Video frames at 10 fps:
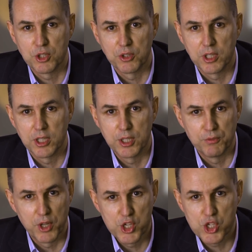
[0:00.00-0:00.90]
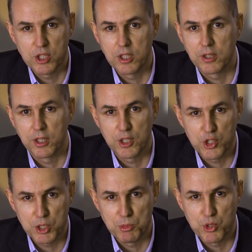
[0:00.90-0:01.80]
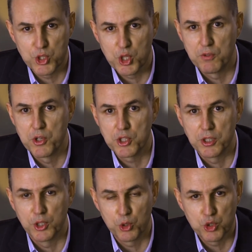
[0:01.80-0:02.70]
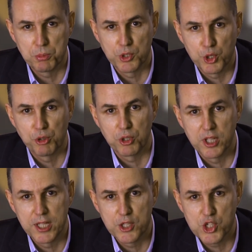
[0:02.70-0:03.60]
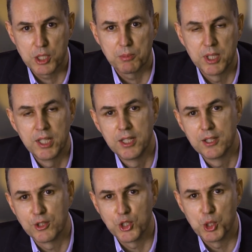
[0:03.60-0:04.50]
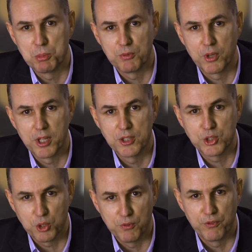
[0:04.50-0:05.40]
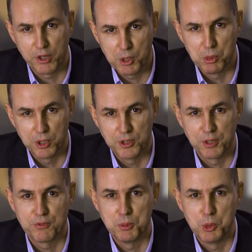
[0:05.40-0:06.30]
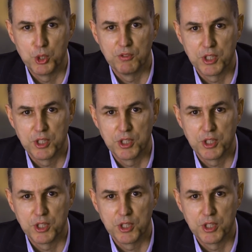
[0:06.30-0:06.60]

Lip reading: on the innovation and the customer service and the entrepreneurial leadership that you provide, so very well done from all of